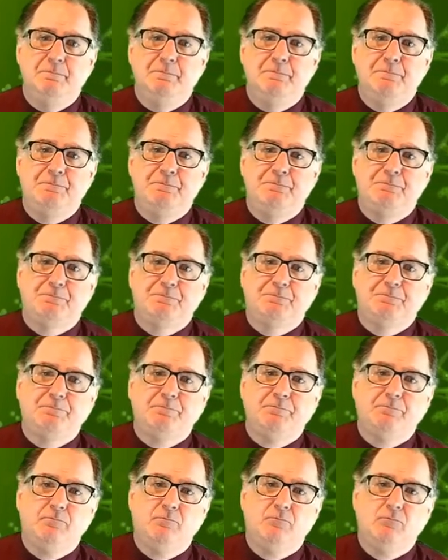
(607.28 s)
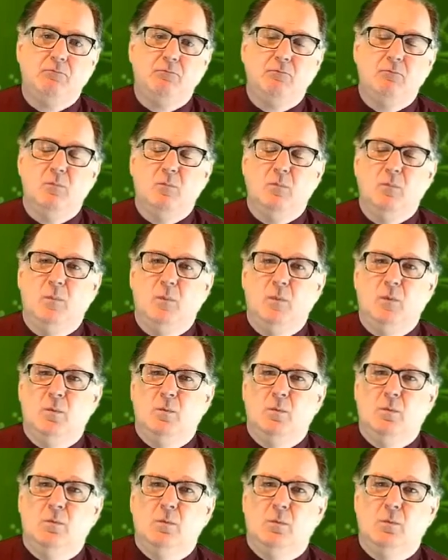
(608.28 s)

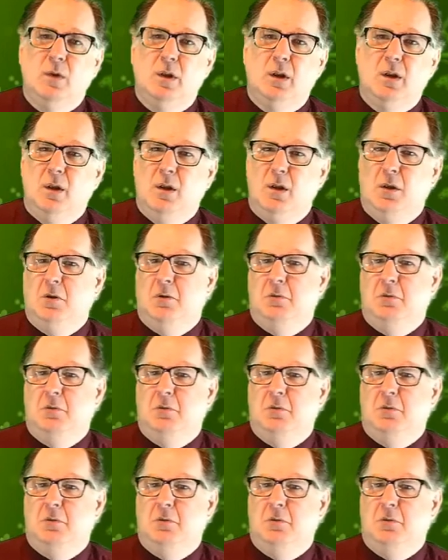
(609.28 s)
No one is speaking in this clip.